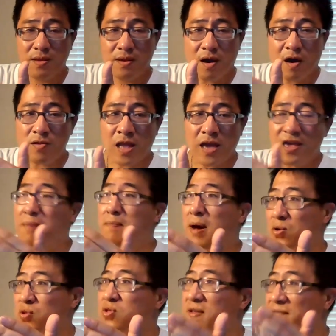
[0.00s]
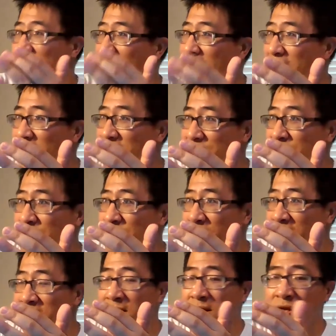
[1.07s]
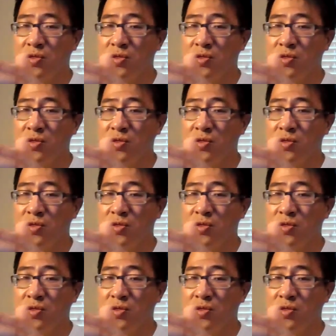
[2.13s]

I'll take most of it at least, right?